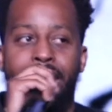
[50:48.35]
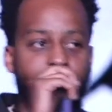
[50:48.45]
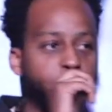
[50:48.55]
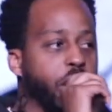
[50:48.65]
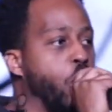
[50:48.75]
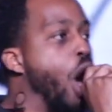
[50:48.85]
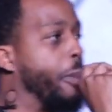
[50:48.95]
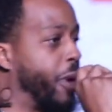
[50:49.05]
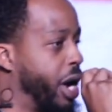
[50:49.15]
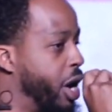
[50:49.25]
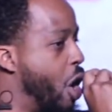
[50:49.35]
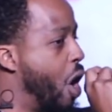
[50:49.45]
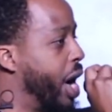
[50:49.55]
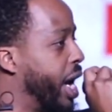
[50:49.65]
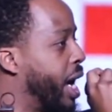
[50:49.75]
It's a corporate
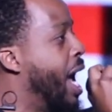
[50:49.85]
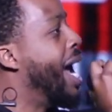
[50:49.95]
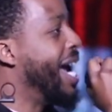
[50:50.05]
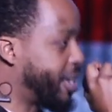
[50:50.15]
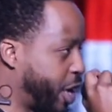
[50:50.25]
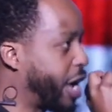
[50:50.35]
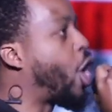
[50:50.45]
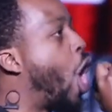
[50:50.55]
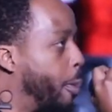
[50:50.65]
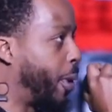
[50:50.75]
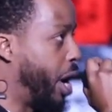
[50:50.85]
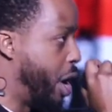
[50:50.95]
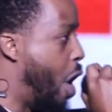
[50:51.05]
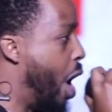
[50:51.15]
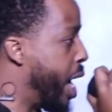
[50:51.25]
anointing. It's a corporate
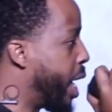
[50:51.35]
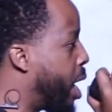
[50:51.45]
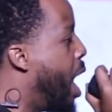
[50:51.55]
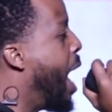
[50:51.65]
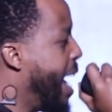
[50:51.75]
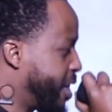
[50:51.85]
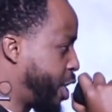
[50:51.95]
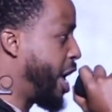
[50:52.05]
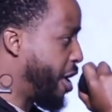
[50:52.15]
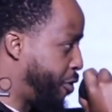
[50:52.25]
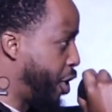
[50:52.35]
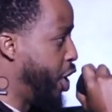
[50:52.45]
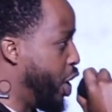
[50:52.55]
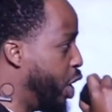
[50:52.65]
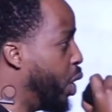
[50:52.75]
anointing. It's here for
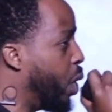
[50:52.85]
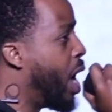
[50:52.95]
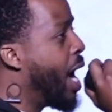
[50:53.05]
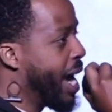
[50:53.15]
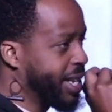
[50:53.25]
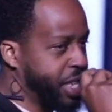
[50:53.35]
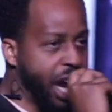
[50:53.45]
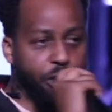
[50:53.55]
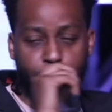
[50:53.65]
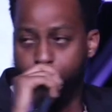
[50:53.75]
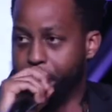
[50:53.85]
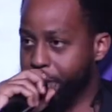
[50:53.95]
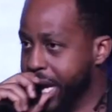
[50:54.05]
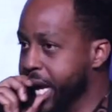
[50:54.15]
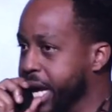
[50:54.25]
you. It's here for
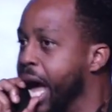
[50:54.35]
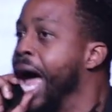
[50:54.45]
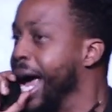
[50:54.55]
me.